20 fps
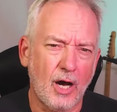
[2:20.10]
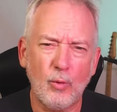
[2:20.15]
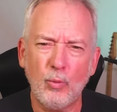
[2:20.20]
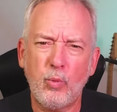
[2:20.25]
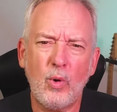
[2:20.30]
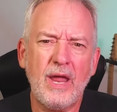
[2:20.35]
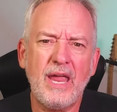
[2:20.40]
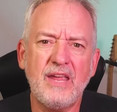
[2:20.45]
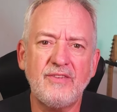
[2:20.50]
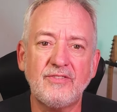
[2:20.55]
A
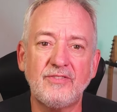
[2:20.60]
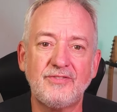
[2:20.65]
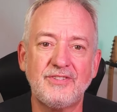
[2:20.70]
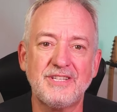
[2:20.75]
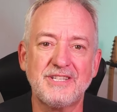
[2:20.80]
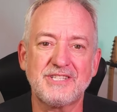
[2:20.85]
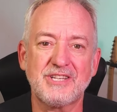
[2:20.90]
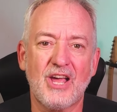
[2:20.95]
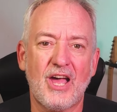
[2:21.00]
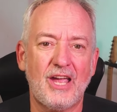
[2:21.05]
wave of
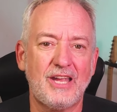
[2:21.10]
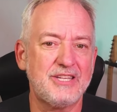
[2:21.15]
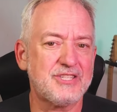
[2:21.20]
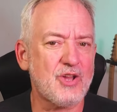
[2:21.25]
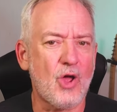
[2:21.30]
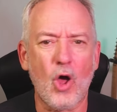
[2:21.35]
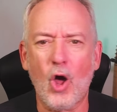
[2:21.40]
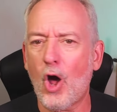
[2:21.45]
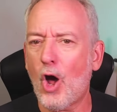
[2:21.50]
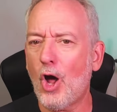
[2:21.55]

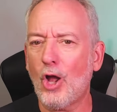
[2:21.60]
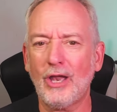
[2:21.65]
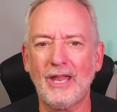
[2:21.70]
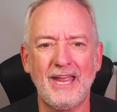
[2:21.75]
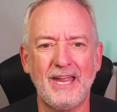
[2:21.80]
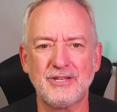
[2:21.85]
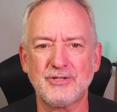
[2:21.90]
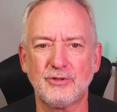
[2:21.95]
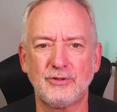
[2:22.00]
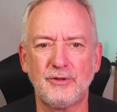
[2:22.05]
designs all
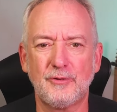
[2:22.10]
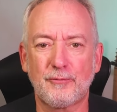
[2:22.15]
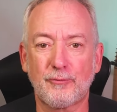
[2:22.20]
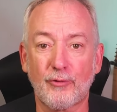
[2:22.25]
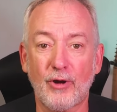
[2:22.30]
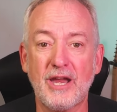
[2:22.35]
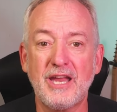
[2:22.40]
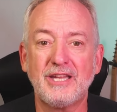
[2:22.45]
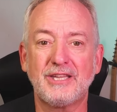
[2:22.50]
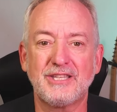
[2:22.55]
entered the
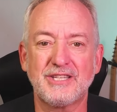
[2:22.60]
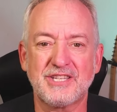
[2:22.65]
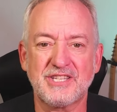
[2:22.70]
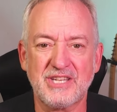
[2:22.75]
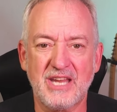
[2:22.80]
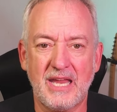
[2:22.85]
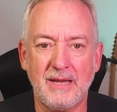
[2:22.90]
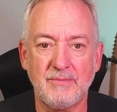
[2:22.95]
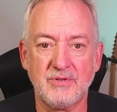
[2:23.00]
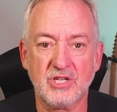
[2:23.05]
fray at the
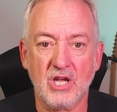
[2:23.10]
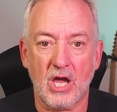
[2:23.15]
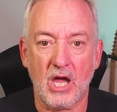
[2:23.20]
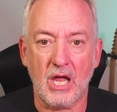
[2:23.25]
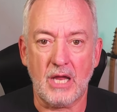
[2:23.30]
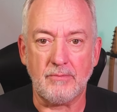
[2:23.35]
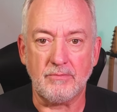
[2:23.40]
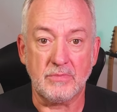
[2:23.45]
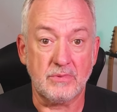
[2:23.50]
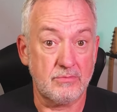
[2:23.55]
same
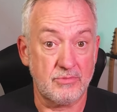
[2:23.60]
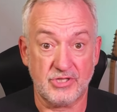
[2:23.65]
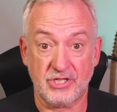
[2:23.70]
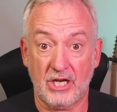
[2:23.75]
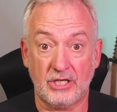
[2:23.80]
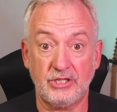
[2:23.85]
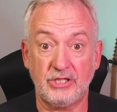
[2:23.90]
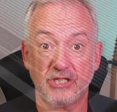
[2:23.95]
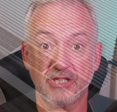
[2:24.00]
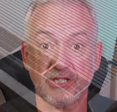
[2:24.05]
time, such